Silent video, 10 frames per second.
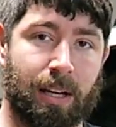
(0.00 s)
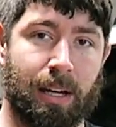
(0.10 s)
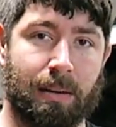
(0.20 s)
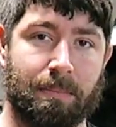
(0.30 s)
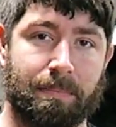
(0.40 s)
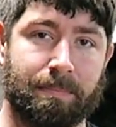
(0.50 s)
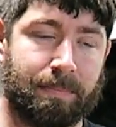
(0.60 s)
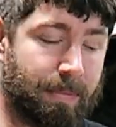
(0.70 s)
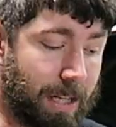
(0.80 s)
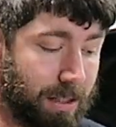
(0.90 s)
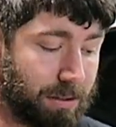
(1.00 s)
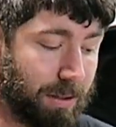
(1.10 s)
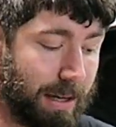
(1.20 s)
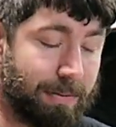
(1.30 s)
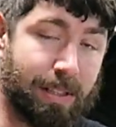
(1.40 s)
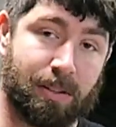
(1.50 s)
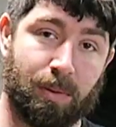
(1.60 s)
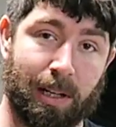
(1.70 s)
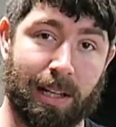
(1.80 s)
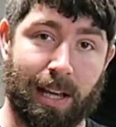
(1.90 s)
They also have this
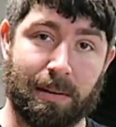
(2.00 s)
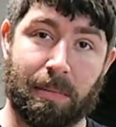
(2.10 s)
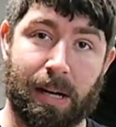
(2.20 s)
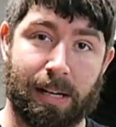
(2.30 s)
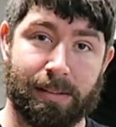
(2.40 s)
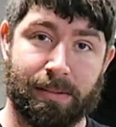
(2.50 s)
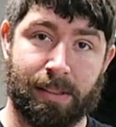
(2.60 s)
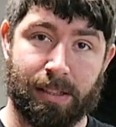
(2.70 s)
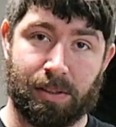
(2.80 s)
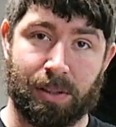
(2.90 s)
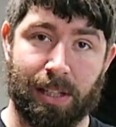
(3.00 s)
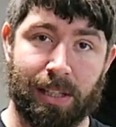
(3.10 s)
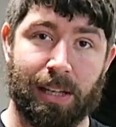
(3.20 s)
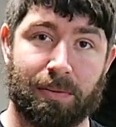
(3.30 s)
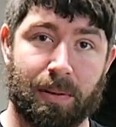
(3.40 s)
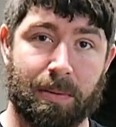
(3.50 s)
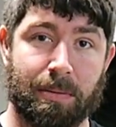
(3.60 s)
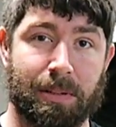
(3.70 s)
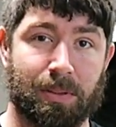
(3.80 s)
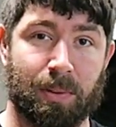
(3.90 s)
running light mod that you can get from
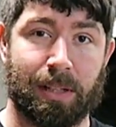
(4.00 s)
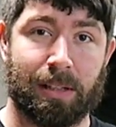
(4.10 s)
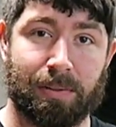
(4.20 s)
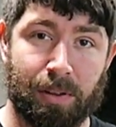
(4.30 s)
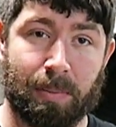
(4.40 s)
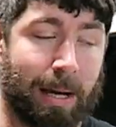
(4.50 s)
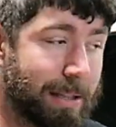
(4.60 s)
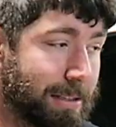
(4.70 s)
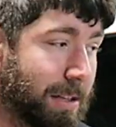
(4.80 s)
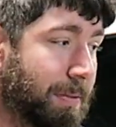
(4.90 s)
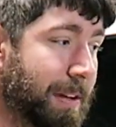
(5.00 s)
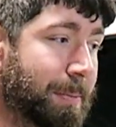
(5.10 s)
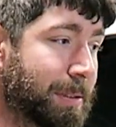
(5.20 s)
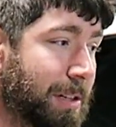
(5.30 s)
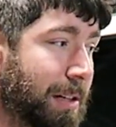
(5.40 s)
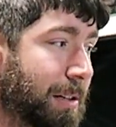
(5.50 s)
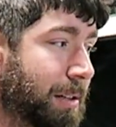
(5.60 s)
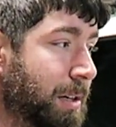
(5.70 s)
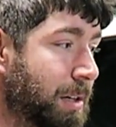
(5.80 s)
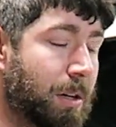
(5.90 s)
them as well. If you buy these off
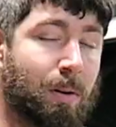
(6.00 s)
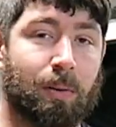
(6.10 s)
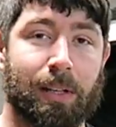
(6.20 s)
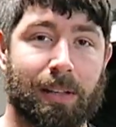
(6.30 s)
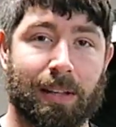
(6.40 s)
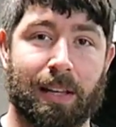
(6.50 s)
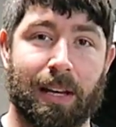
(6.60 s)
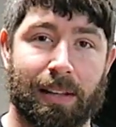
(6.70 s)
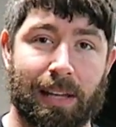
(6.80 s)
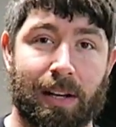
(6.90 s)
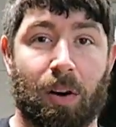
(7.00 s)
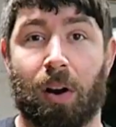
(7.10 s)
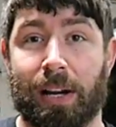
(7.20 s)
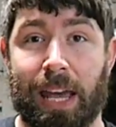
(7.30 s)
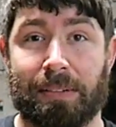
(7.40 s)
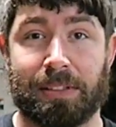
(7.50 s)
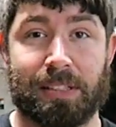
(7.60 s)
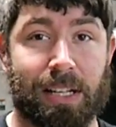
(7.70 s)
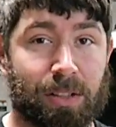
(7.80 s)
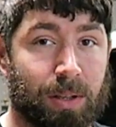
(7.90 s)
Amazon or anything like that, or already have a
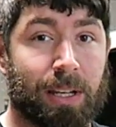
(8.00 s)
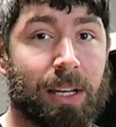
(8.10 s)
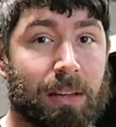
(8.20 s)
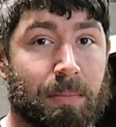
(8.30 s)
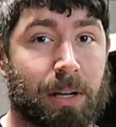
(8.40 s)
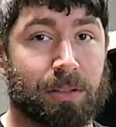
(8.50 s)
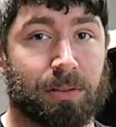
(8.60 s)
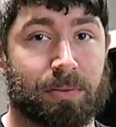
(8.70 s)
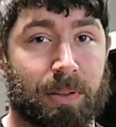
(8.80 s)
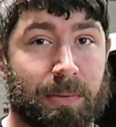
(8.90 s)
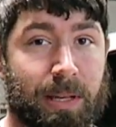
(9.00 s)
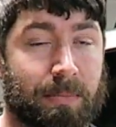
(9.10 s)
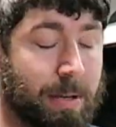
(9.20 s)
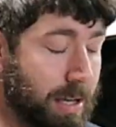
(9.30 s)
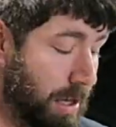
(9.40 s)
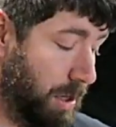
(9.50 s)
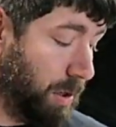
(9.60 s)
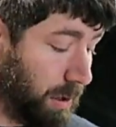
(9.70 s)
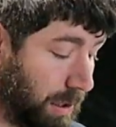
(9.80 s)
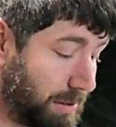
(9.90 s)
set, you can get the module from them.
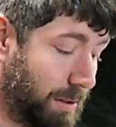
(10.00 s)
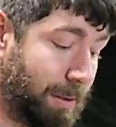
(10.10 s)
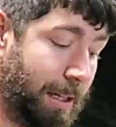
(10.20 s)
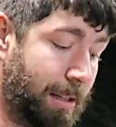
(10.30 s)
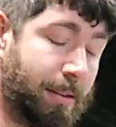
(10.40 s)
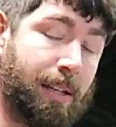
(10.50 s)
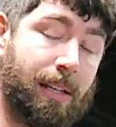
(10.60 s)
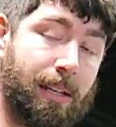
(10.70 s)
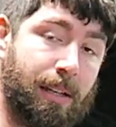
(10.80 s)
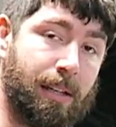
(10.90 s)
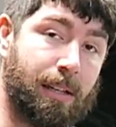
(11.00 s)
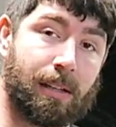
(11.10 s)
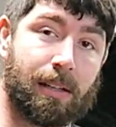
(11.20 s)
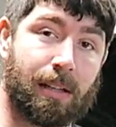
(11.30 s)
You can also get the